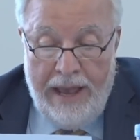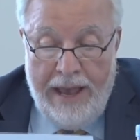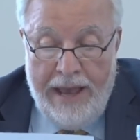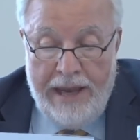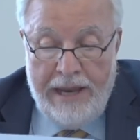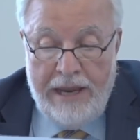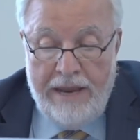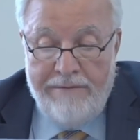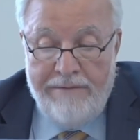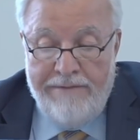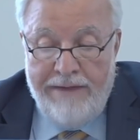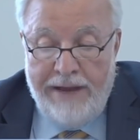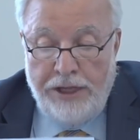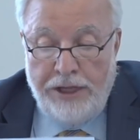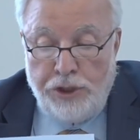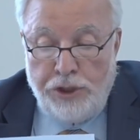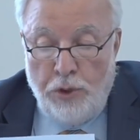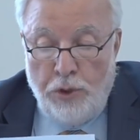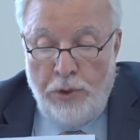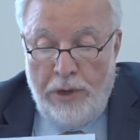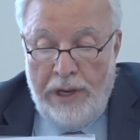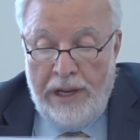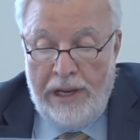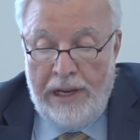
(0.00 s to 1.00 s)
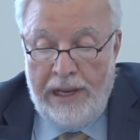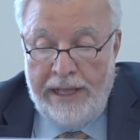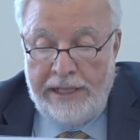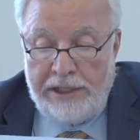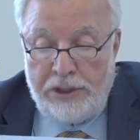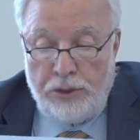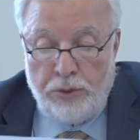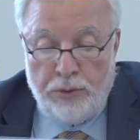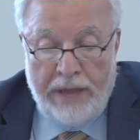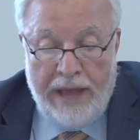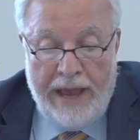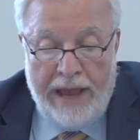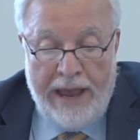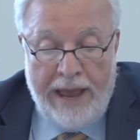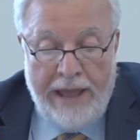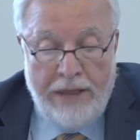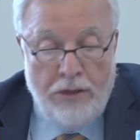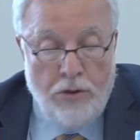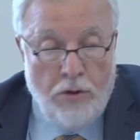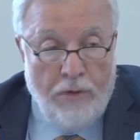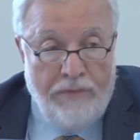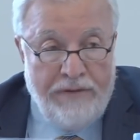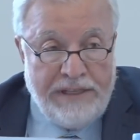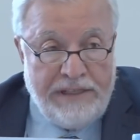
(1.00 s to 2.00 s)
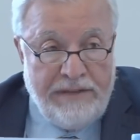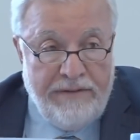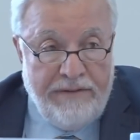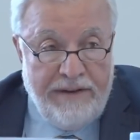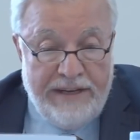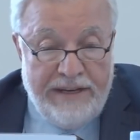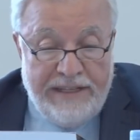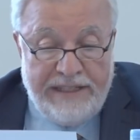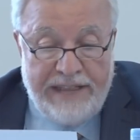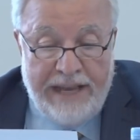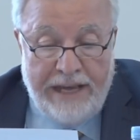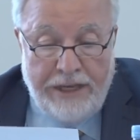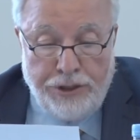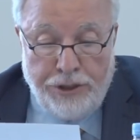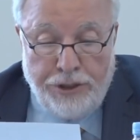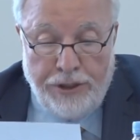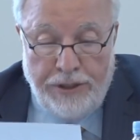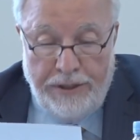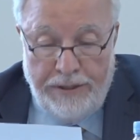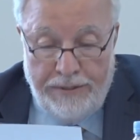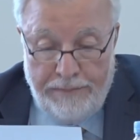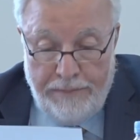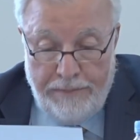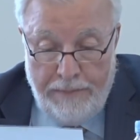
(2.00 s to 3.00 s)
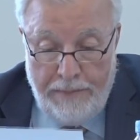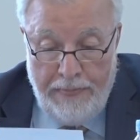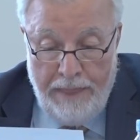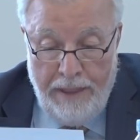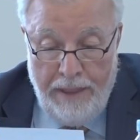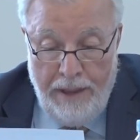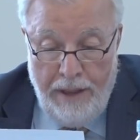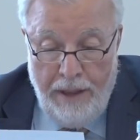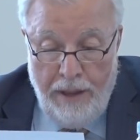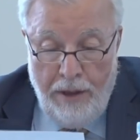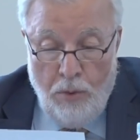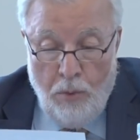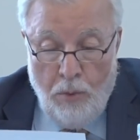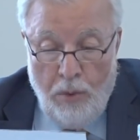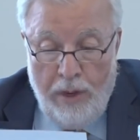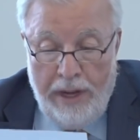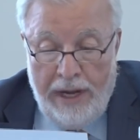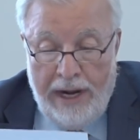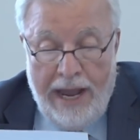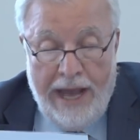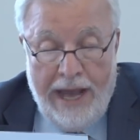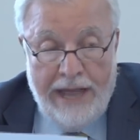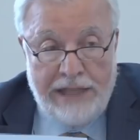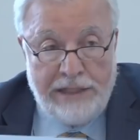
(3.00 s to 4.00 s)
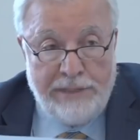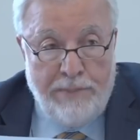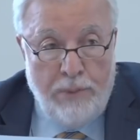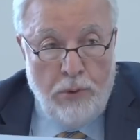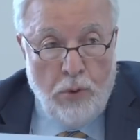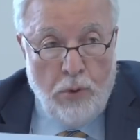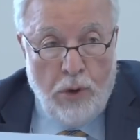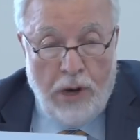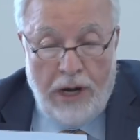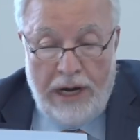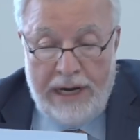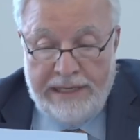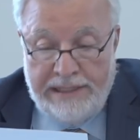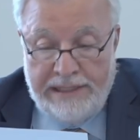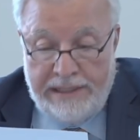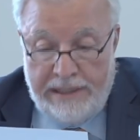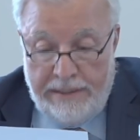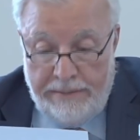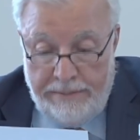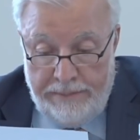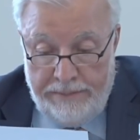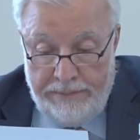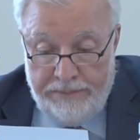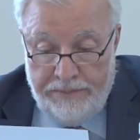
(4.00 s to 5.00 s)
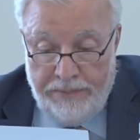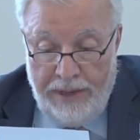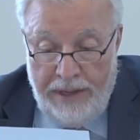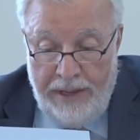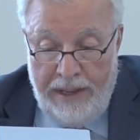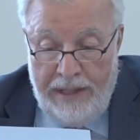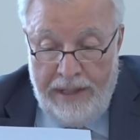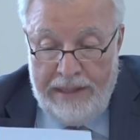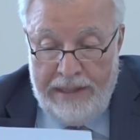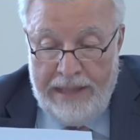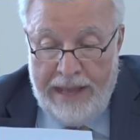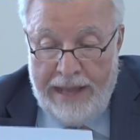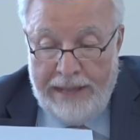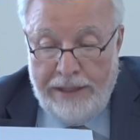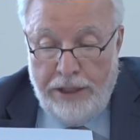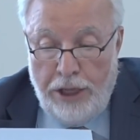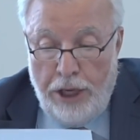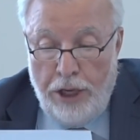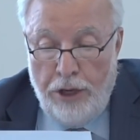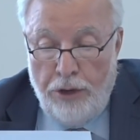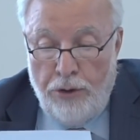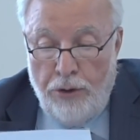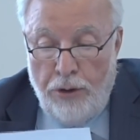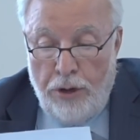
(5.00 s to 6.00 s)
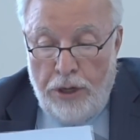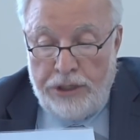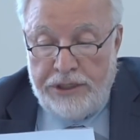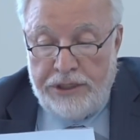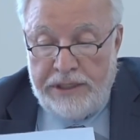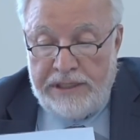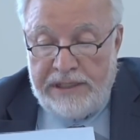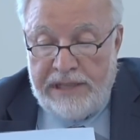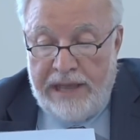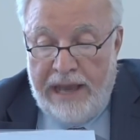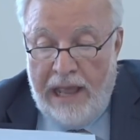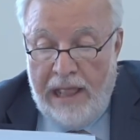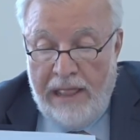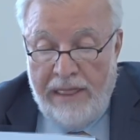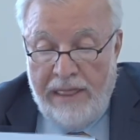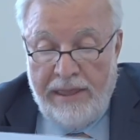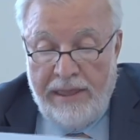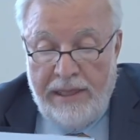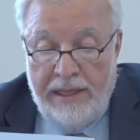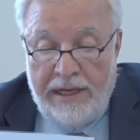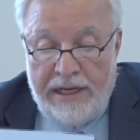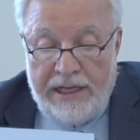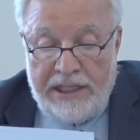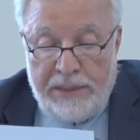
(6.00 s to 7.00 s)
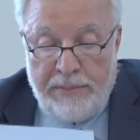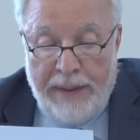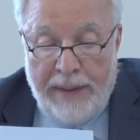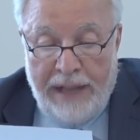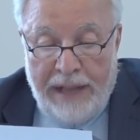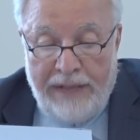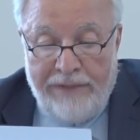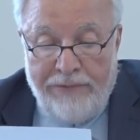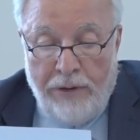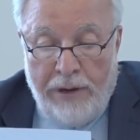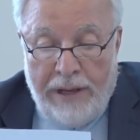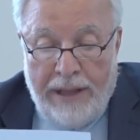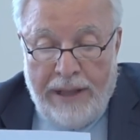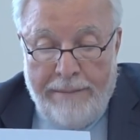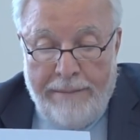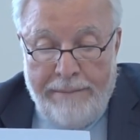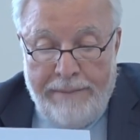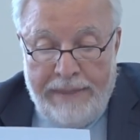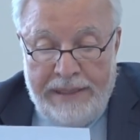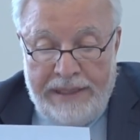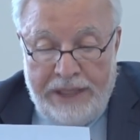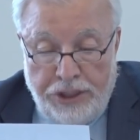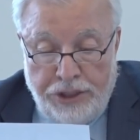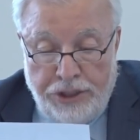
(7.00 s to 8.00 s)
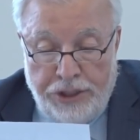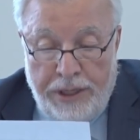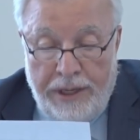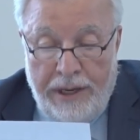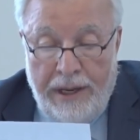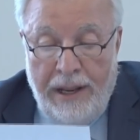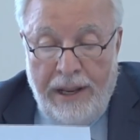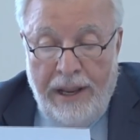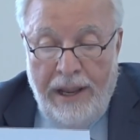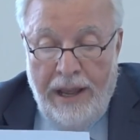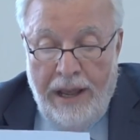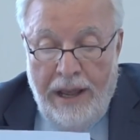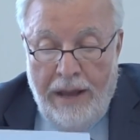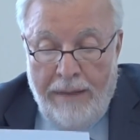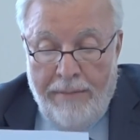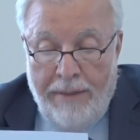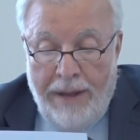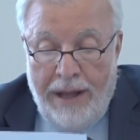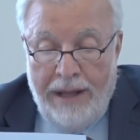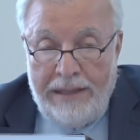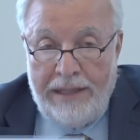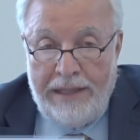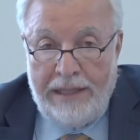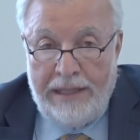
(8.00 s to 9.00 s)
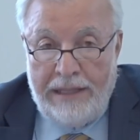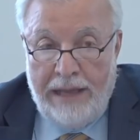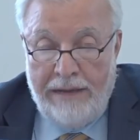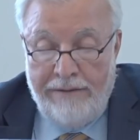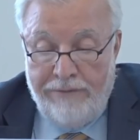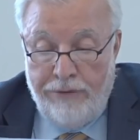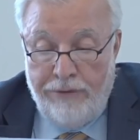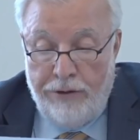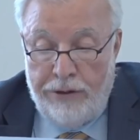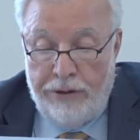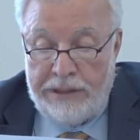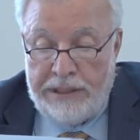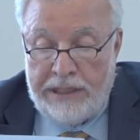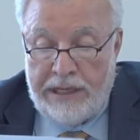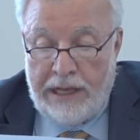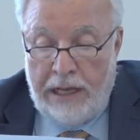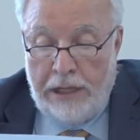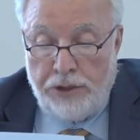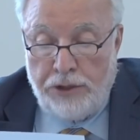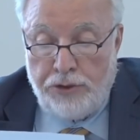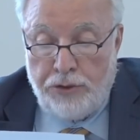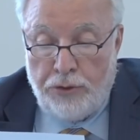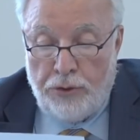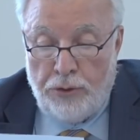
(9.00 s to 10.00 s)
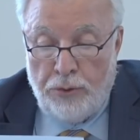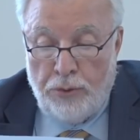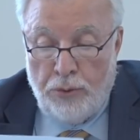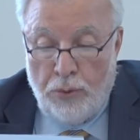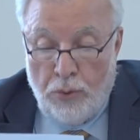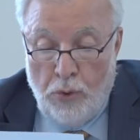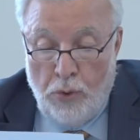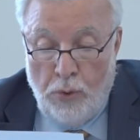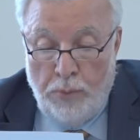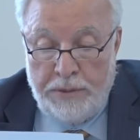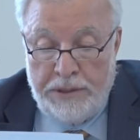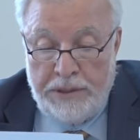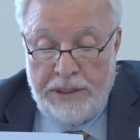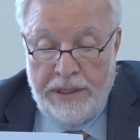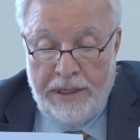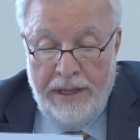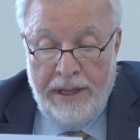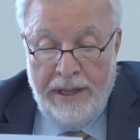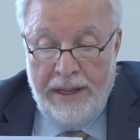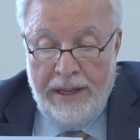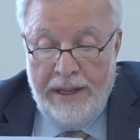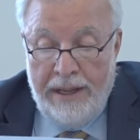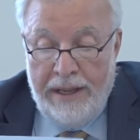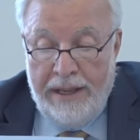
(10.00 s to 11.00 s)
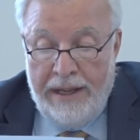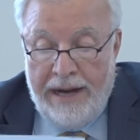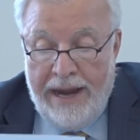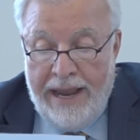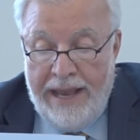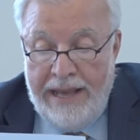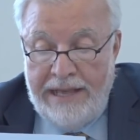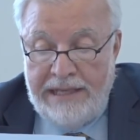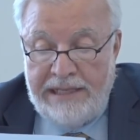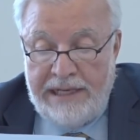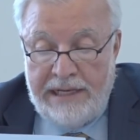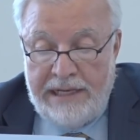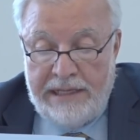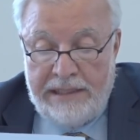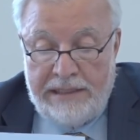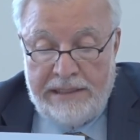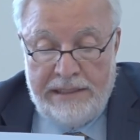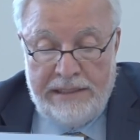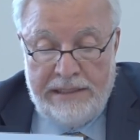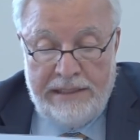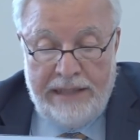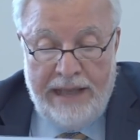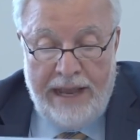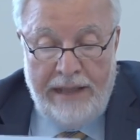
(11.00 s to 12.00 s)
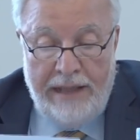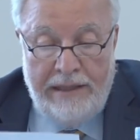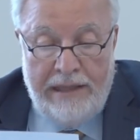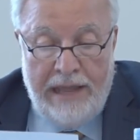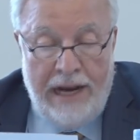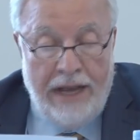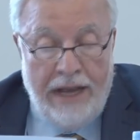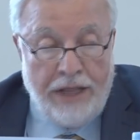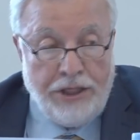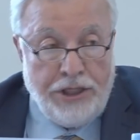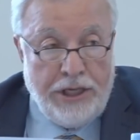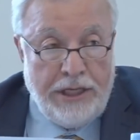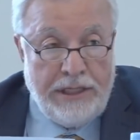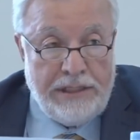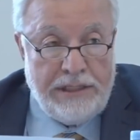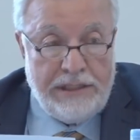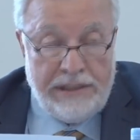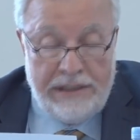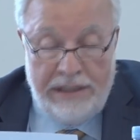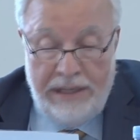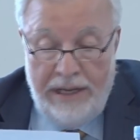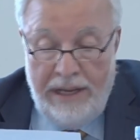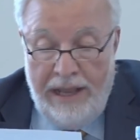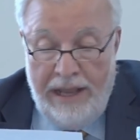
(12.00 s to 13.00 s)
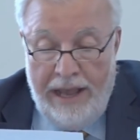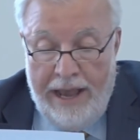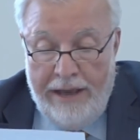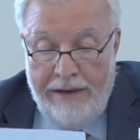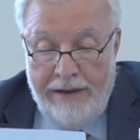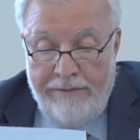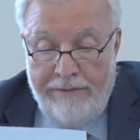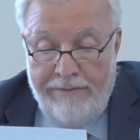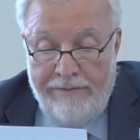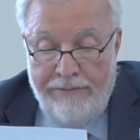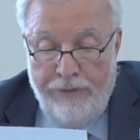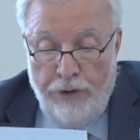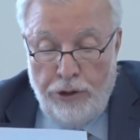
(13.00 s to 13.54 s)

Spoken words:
and eventually leads to the end of a civilization, whereas pluralism that encourages healthy, respectful competition among the diverse cultural groups raises the intelligence and